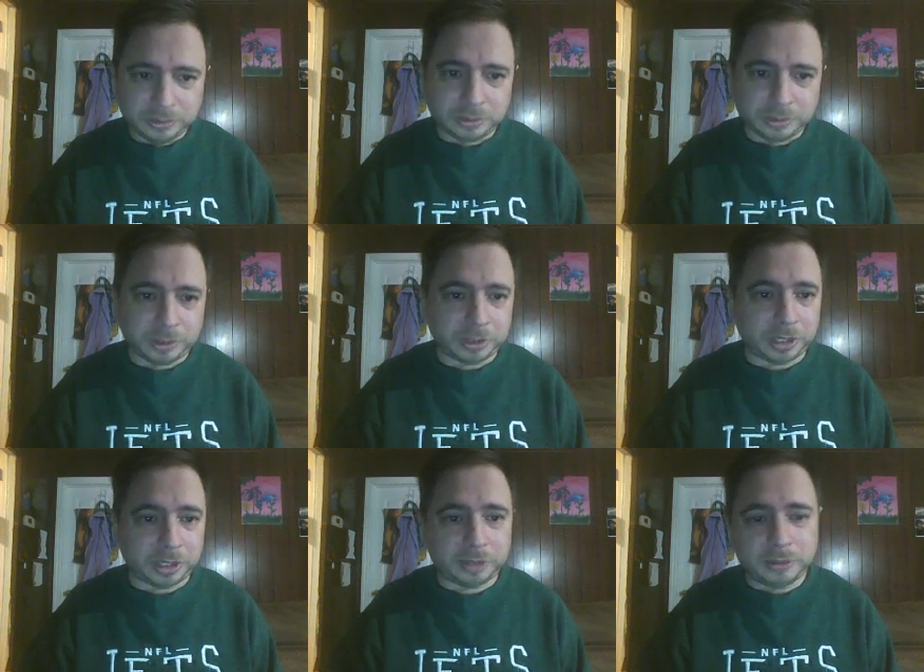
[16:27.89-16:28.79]
So we will get
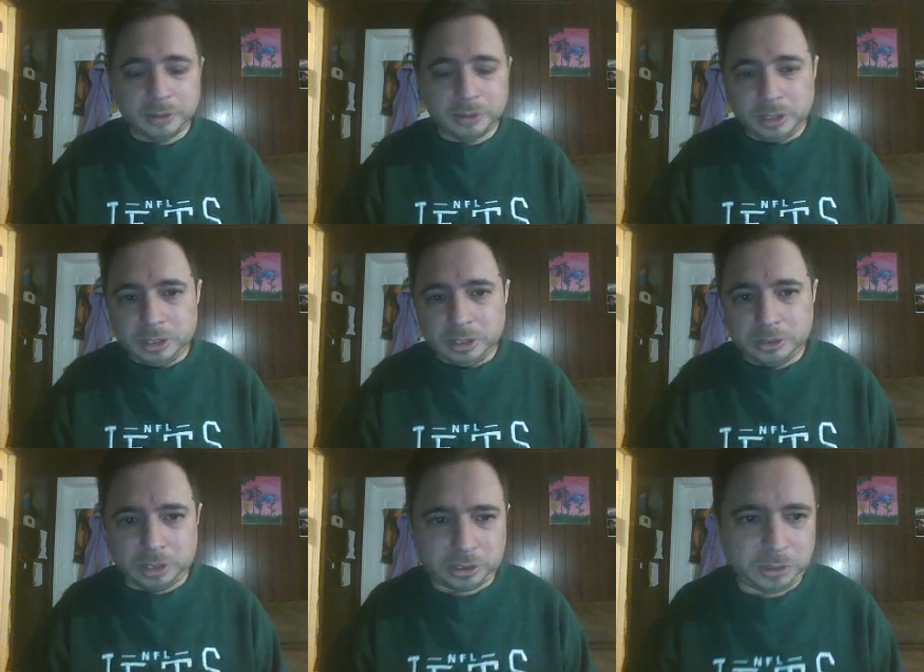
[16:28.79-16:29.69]
that. So
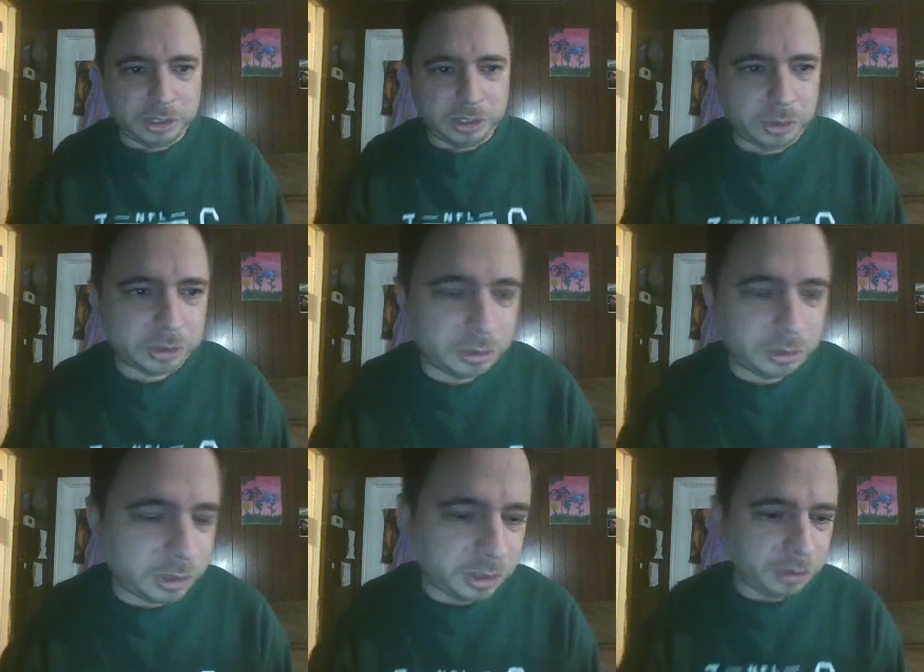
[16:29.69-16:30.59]
yeah, so Ace
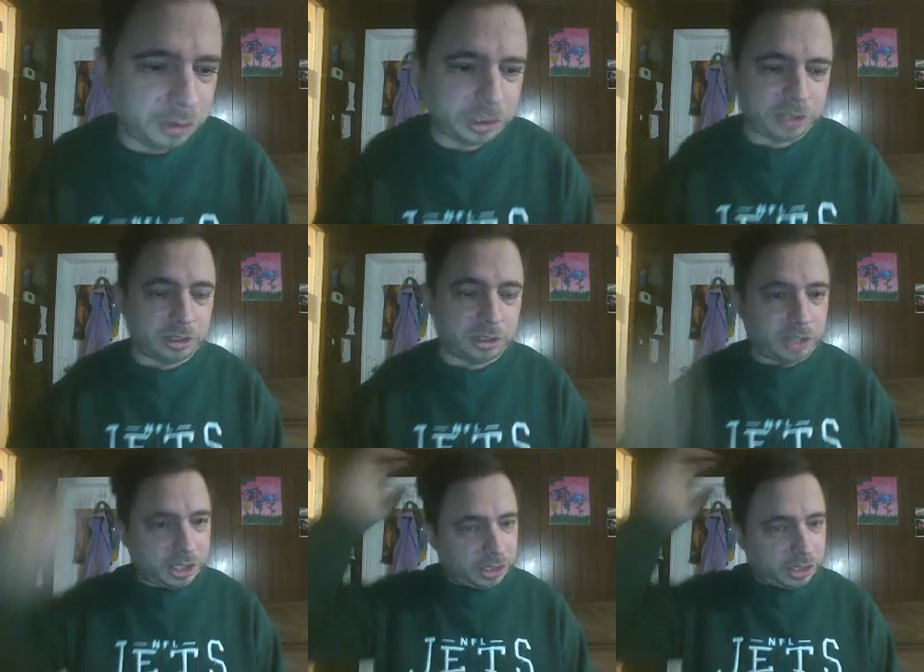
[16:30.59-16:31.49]
Austin continues as the
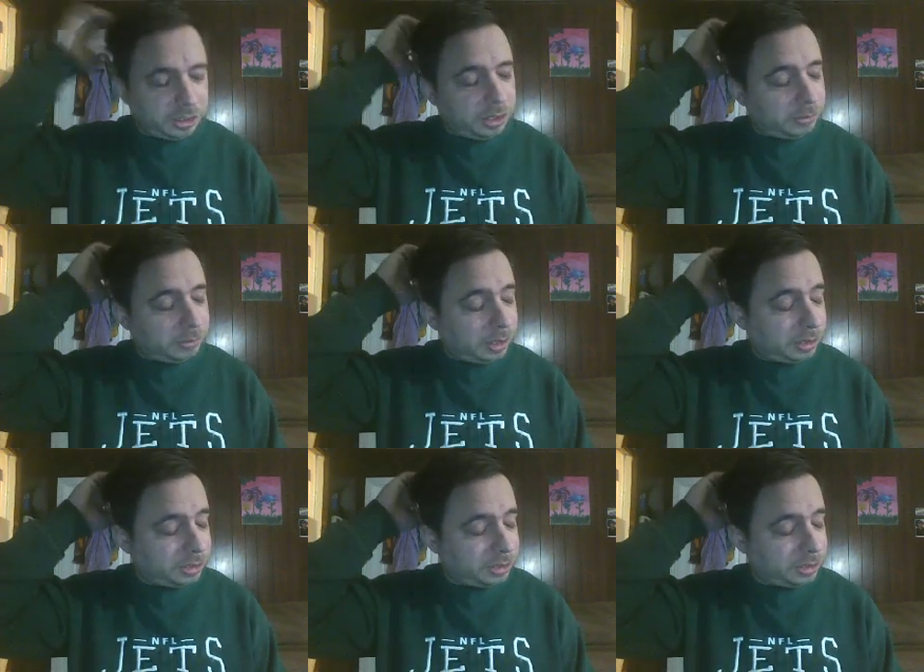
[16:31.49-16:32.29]
knock the knockout